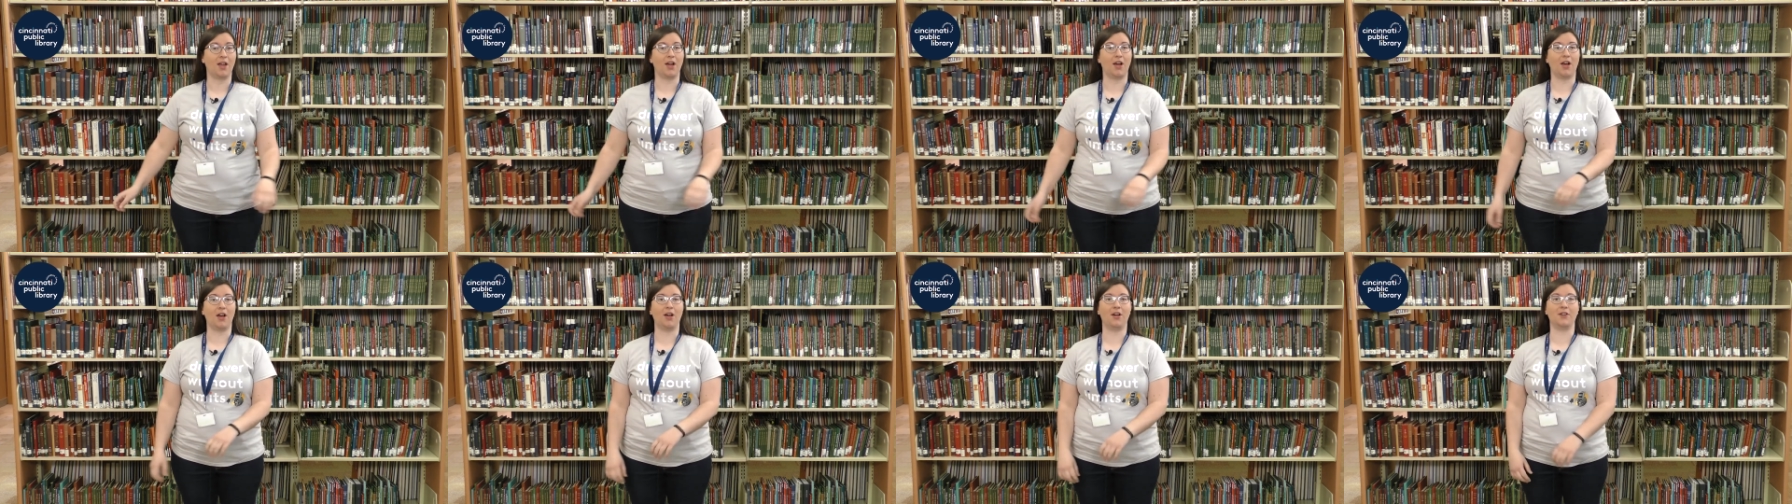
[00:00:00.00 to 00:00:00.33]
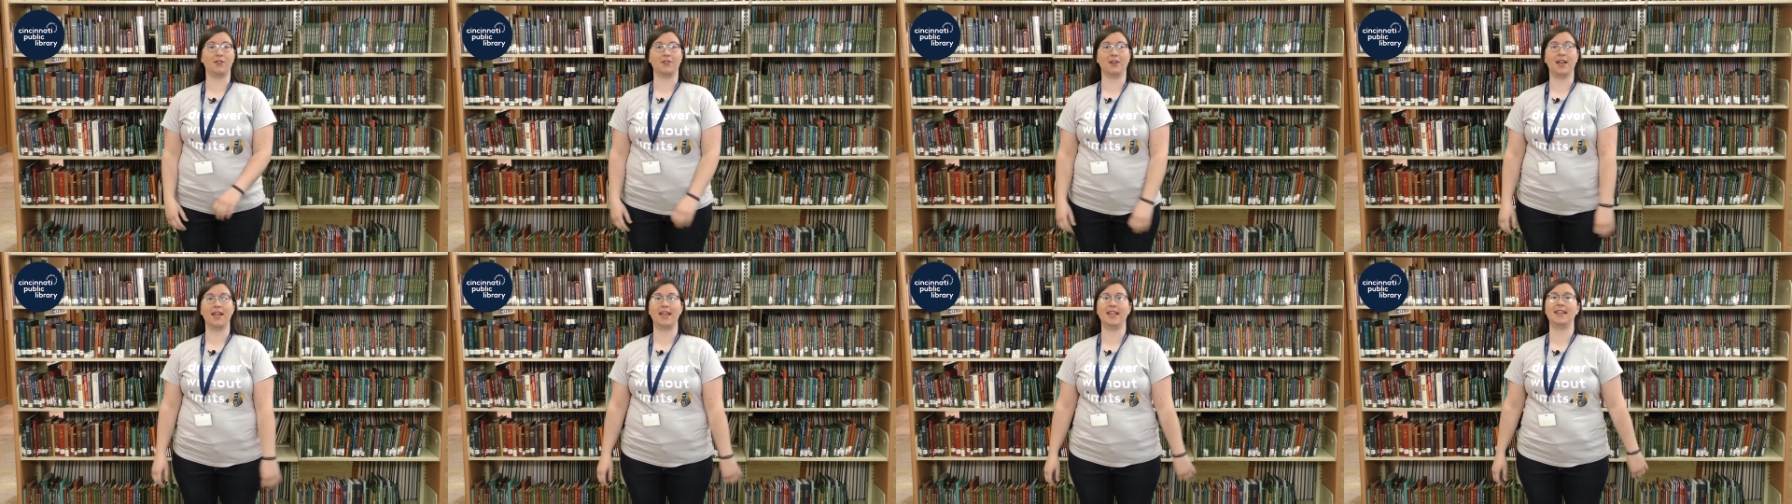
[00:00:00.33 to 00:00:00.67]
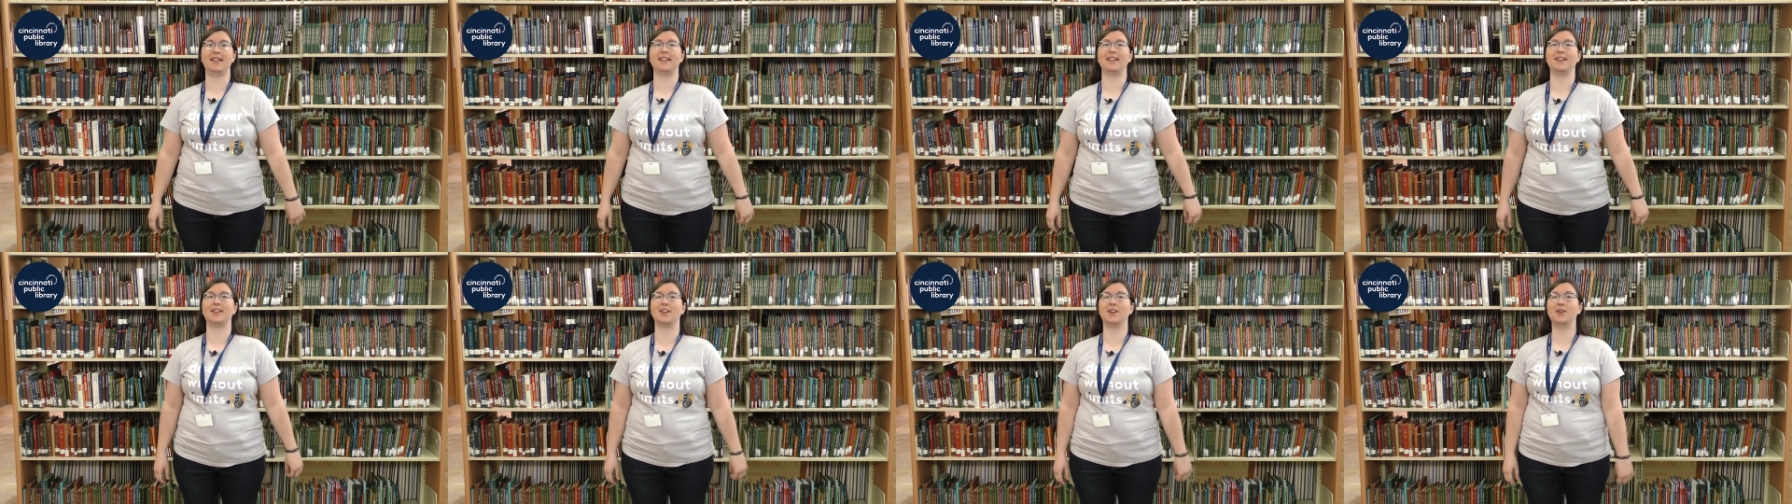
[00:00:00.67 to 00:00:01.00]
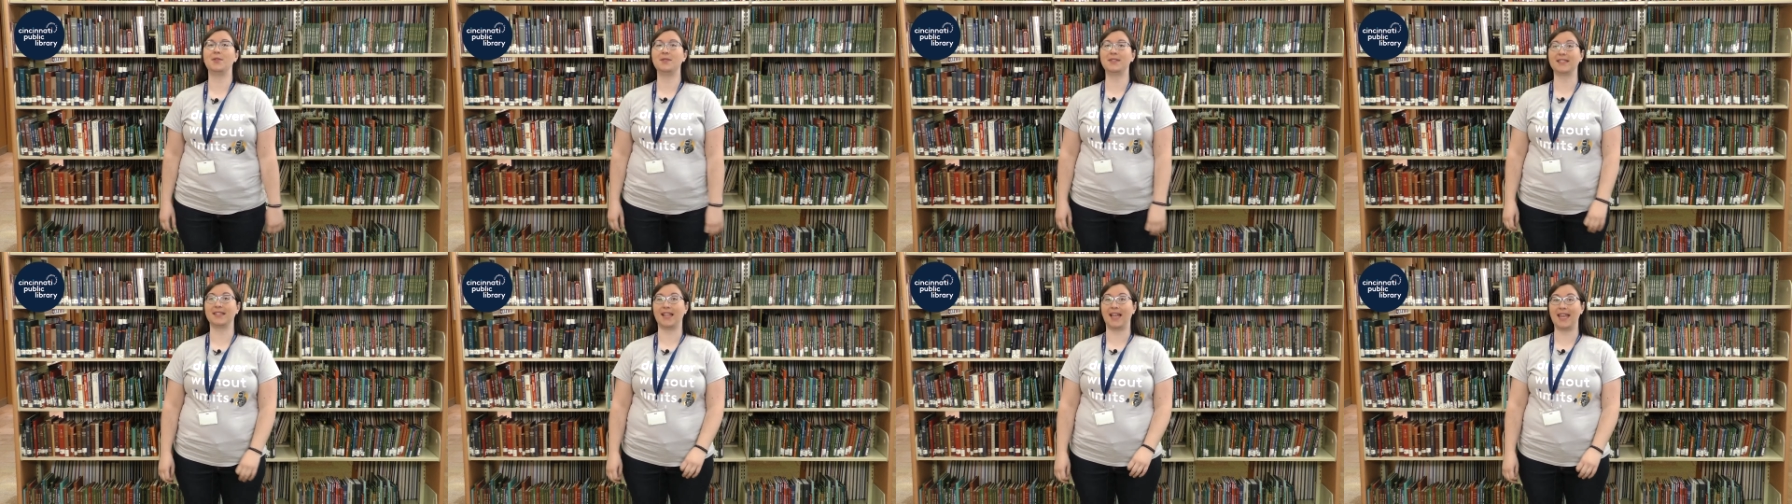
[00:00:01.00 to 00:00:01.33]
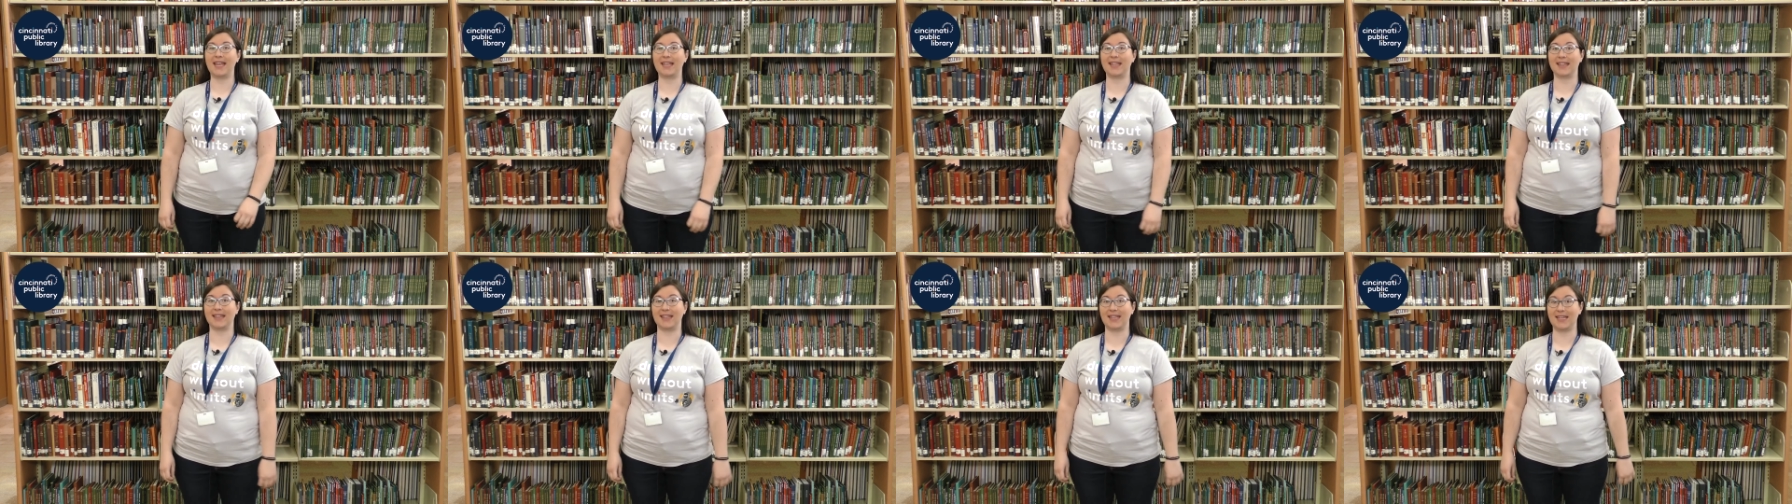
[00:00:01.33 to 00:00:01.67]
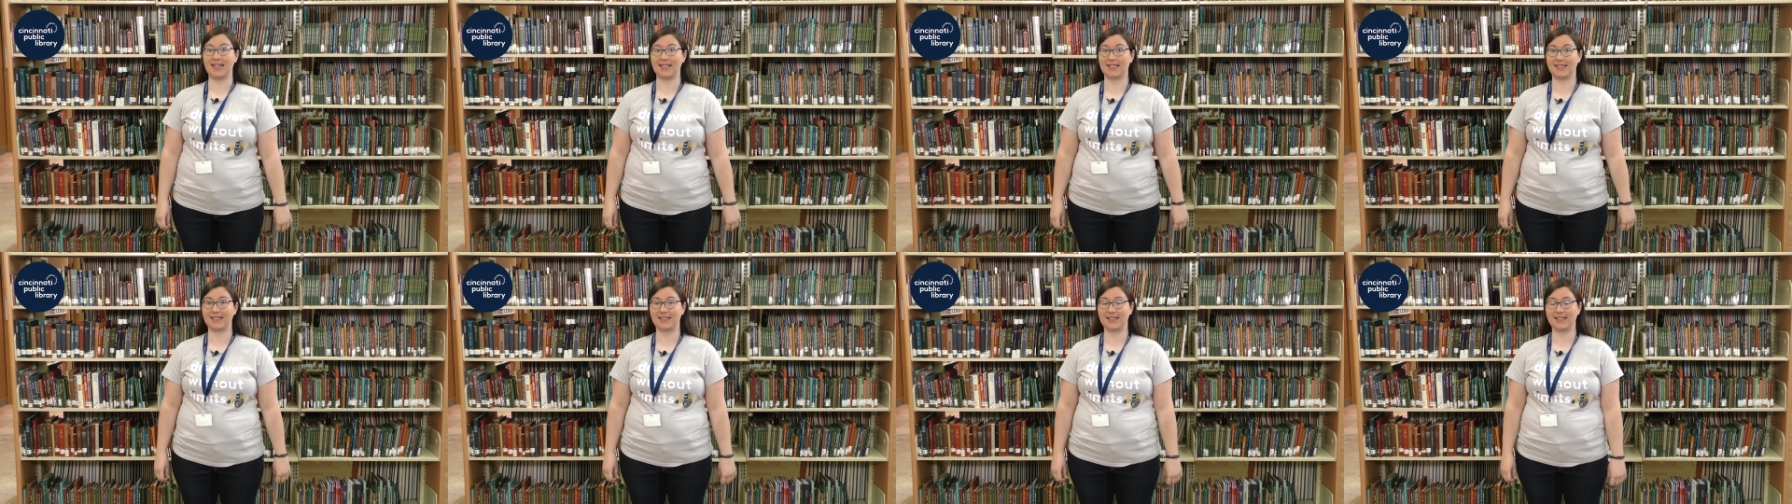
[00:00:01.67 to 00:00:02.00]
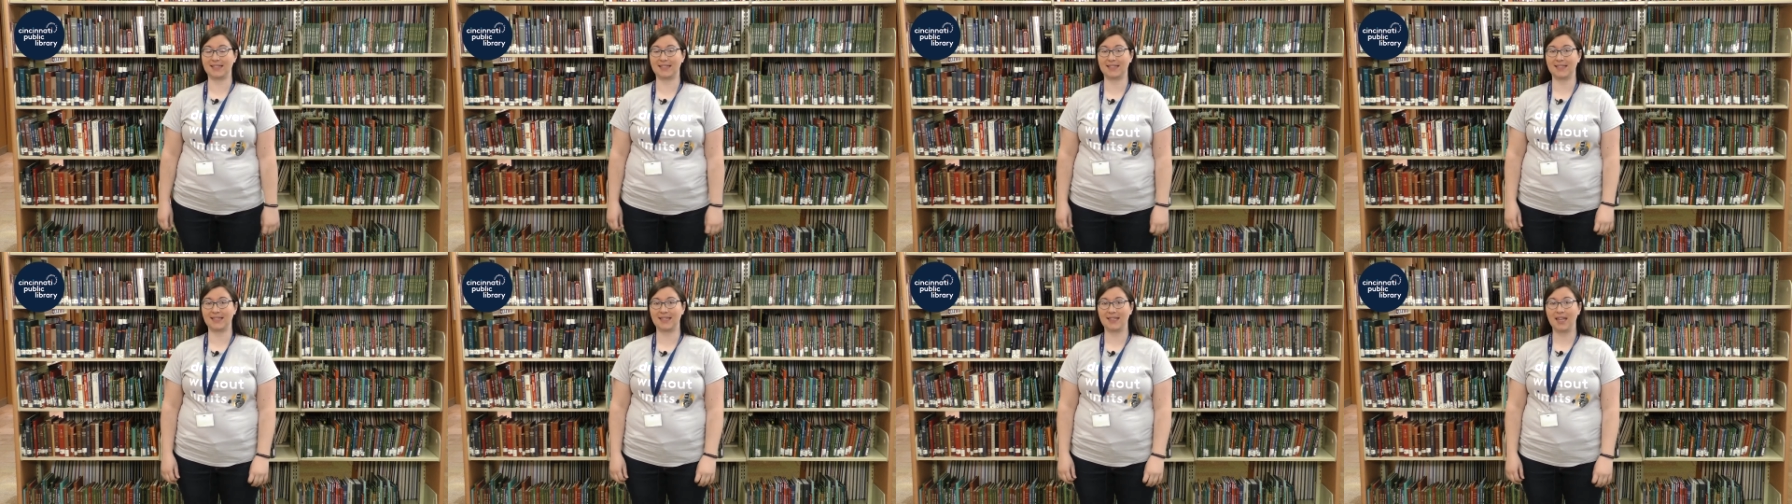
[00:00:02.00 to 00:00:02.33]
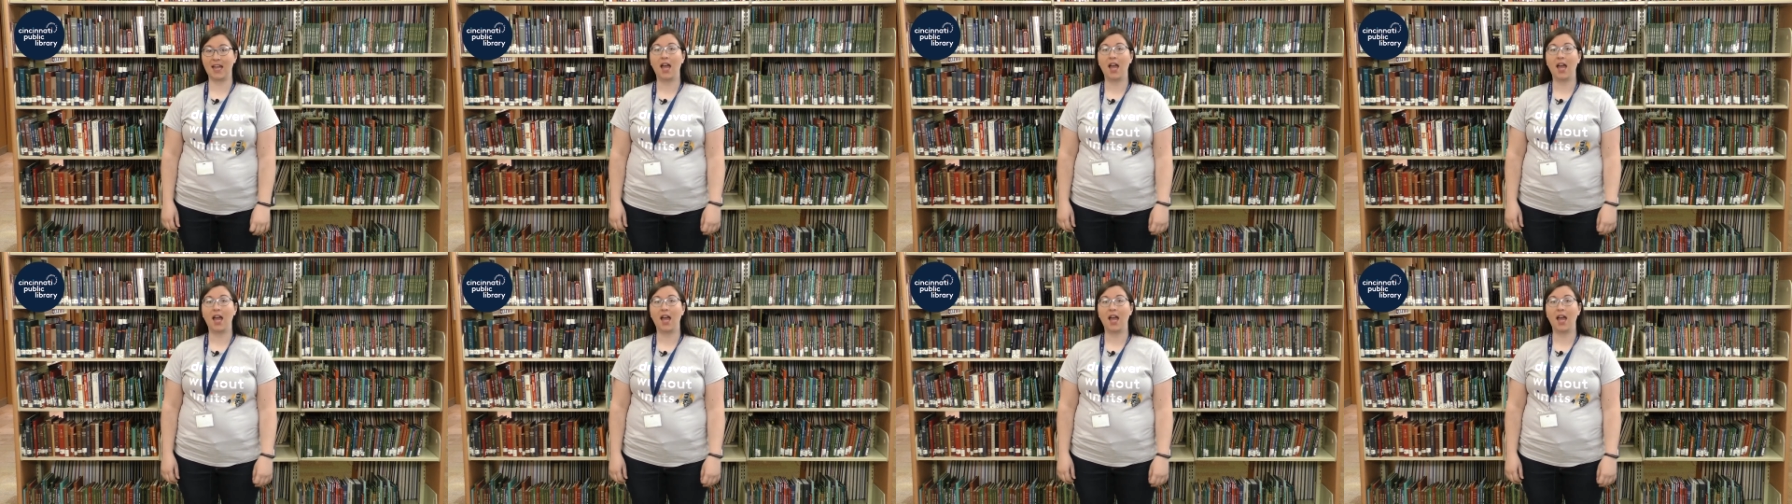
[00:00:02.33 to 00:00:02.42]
All right, it goes like this.